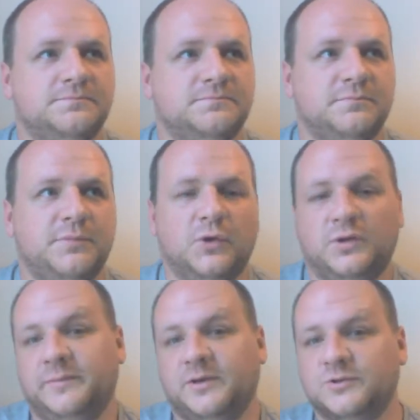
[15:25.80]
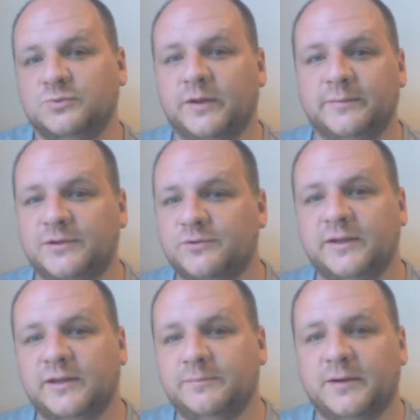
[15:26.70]
Purely because one of my
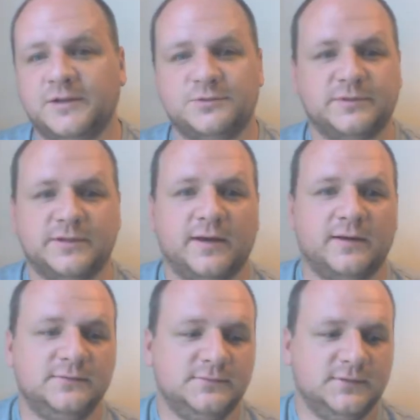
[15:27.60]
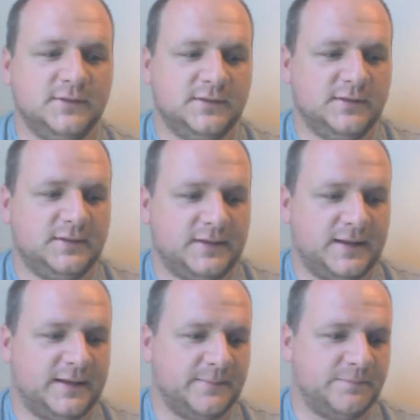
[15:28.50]
drinking buddies was a girl,
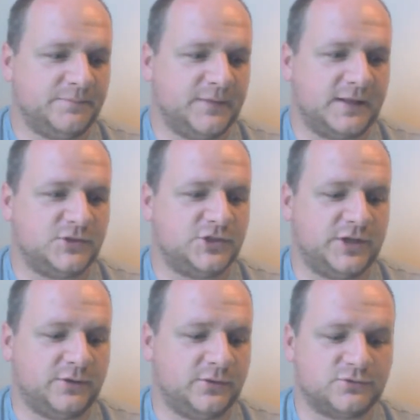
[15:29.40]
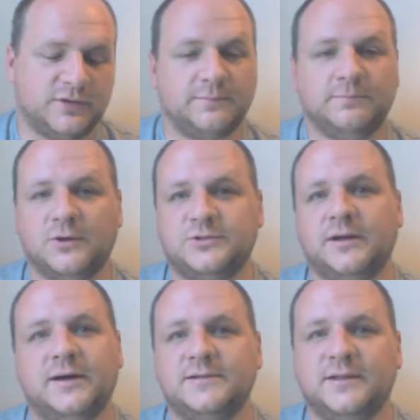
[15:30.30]
and she could drink most
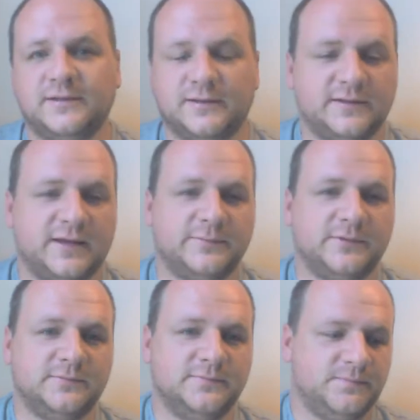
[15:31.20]
guys under the table.